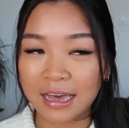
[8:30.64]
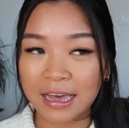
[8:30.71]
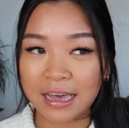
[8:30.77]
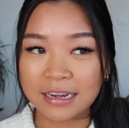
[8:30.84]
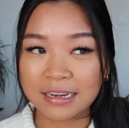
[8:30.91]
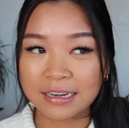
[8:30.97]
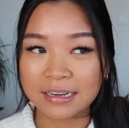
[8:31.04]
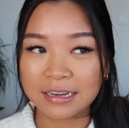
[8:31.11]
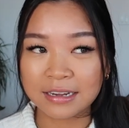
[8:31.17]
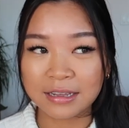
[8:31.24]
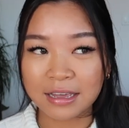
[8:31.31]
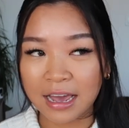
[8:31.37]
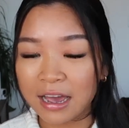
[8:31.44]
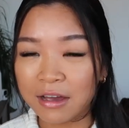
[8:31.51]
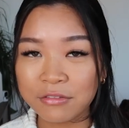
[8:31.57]
and
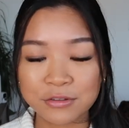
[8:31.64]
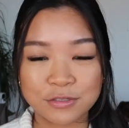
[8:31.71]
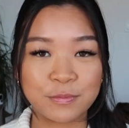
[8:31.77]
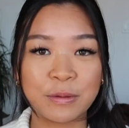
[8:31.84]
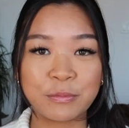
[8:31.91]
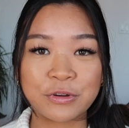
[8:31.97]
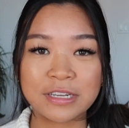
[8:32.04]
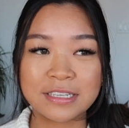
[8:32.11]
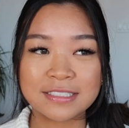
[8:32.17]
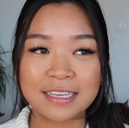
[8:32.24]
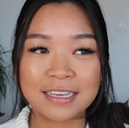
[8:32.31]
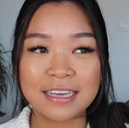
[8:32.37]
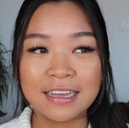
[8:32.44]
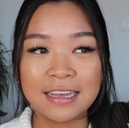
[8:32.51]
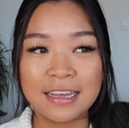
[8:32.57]
have those memories.
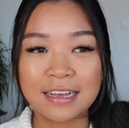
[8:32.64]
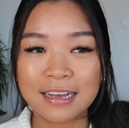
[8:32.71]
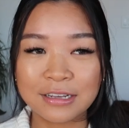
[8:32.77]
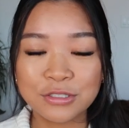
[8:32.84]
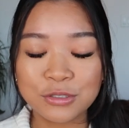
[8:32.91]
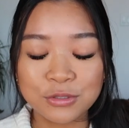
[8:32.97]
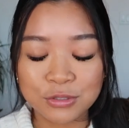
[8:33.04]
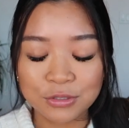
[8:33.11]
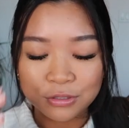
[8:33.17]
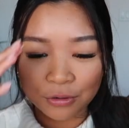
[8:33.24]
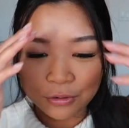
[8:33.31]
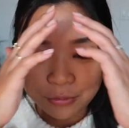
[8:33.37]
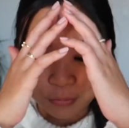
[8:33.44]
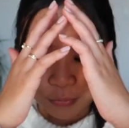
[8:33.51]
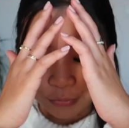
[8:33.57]
Like guys are
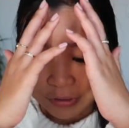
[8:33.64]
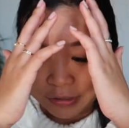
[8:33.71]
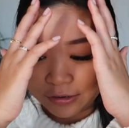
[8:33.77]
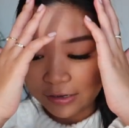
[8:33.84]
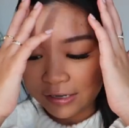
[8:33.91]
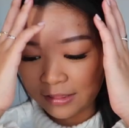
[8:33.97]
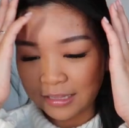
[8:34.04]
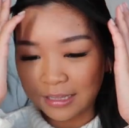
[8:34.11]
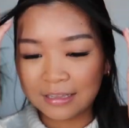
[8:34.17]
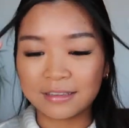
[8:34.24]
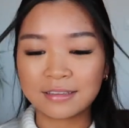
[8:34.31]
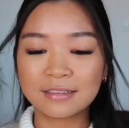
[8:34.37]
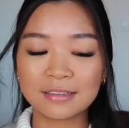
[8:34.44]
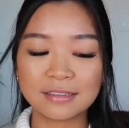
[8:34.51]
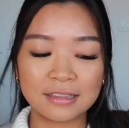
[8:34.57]
so weird, and like
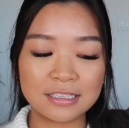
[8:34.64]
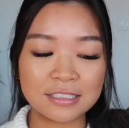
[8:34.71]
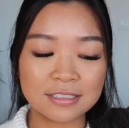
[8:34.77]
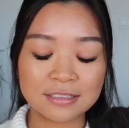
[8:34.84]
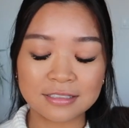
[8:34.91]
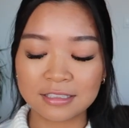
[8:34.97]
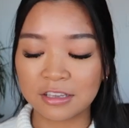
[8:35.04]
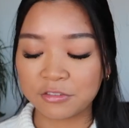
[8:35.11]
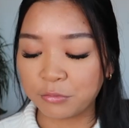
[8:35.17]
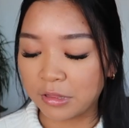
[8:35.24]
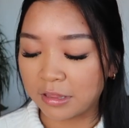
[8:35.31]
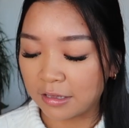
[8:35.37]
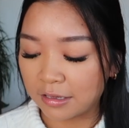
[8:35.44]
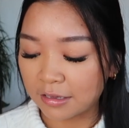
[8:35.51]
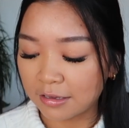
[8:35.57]
they just give me
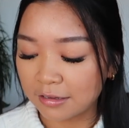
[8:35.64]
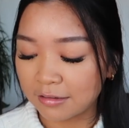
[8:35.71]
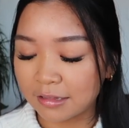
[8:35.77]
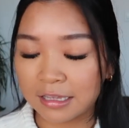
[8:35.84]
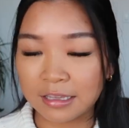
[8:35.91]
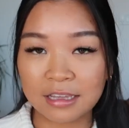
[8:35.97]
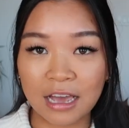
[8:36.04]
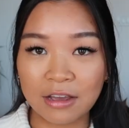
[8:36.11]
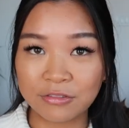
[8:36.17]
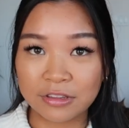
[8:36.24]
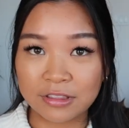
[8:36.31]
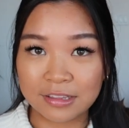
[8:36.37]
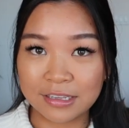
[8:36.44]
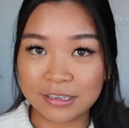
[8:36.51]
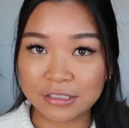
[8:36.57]
the ick, like
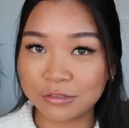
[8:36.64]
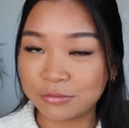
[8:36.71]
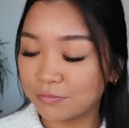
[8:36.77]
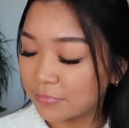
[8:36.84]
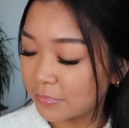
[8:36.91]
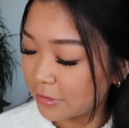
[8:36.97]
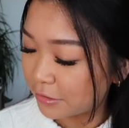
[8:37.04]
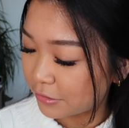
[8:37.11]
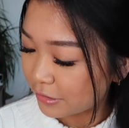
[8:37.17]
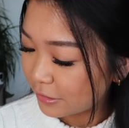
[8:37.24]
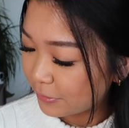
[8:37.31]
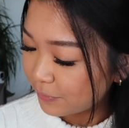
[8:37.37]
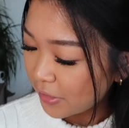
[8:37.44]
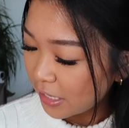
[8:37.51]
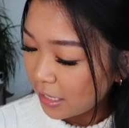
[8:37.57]
everything they do,
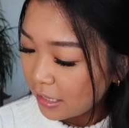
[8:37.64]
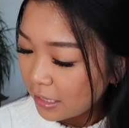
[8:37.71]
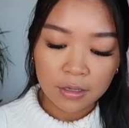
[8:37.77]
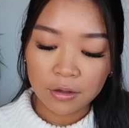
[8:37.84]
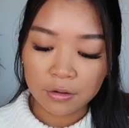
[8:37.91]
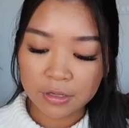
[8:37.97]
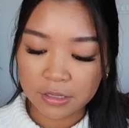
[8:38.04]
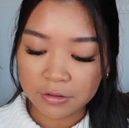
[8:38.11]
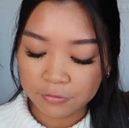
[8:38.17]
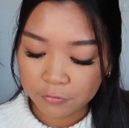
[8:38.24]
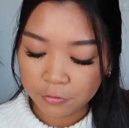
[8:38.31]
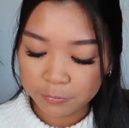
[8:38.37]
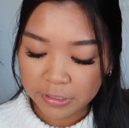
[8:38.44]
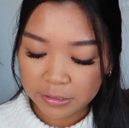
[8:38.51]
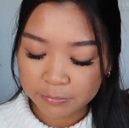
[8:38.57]
literally. Okay,
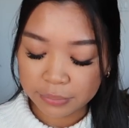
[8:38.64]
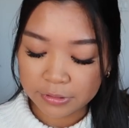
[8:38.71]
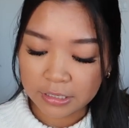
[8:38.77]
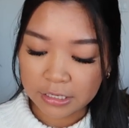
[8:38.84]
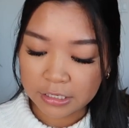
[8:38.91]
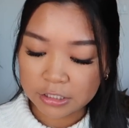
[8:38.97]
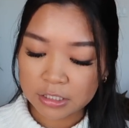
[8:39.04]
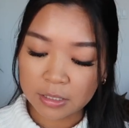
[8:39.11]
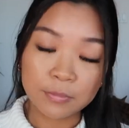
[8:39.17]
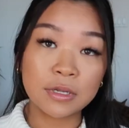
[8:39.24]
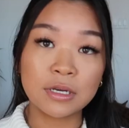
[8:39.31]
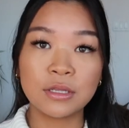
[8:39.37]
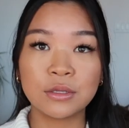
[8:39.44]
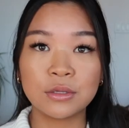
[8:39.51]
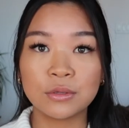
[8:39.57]
for my blush, I'm
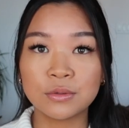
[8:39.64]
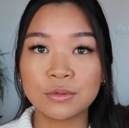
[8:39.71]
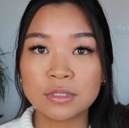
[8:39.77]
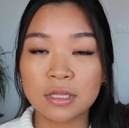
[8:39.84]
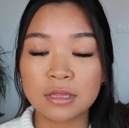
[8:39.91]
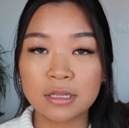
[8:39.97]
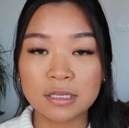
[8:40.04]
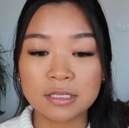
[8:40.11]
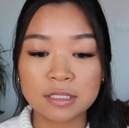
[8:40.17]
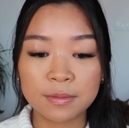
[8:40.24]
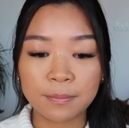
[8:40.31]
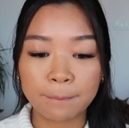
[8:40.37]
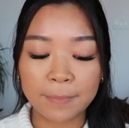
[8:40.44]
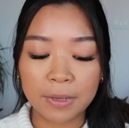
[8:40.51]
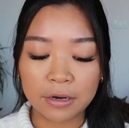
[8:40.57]
gonna use this
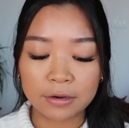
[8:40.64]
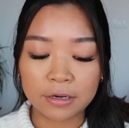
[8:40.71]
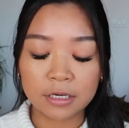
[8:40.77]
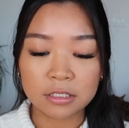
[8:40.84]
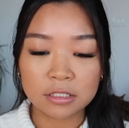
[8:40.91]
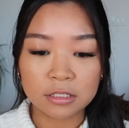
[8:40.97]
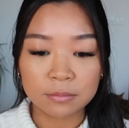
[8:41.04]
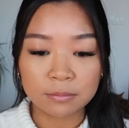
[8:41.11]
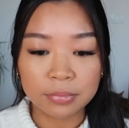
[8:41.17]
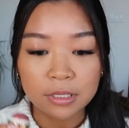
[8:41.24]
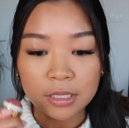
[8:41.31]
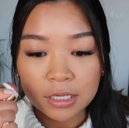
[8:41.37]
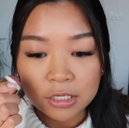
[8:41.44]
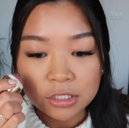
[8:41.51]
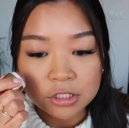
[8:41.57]
Merit
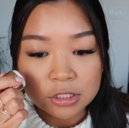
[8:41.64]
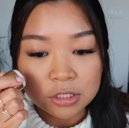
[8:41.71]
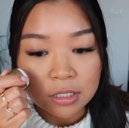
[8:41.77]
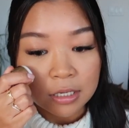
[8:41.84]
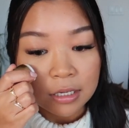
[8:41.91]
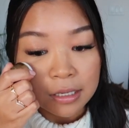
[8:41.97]
blush,